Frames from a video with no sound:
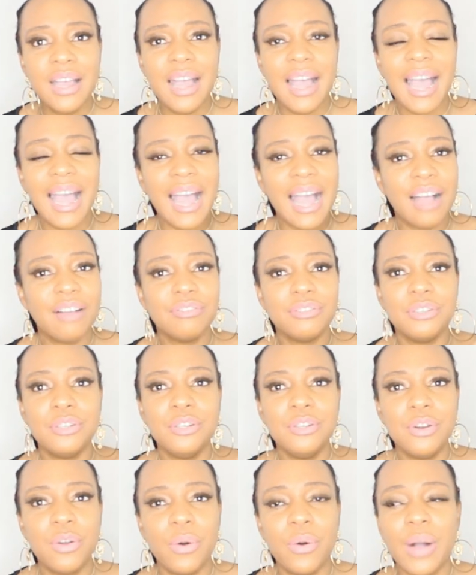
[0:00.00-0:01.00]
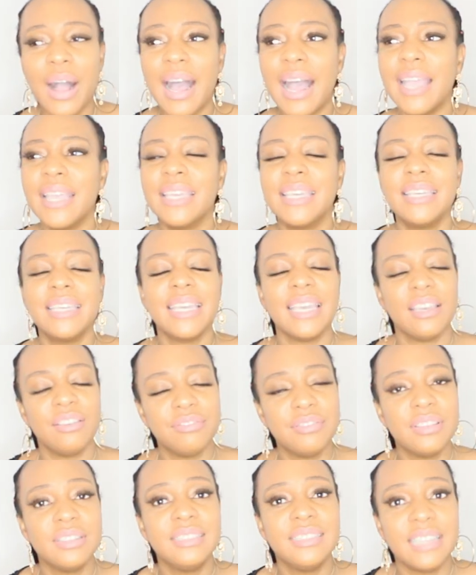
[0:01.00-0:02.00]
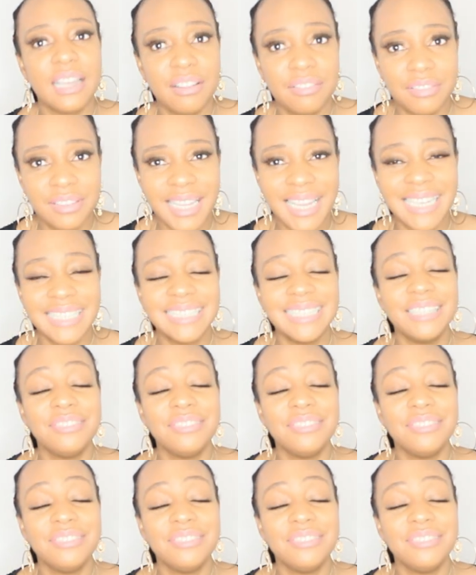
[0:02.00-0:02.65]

have no, I give the devil an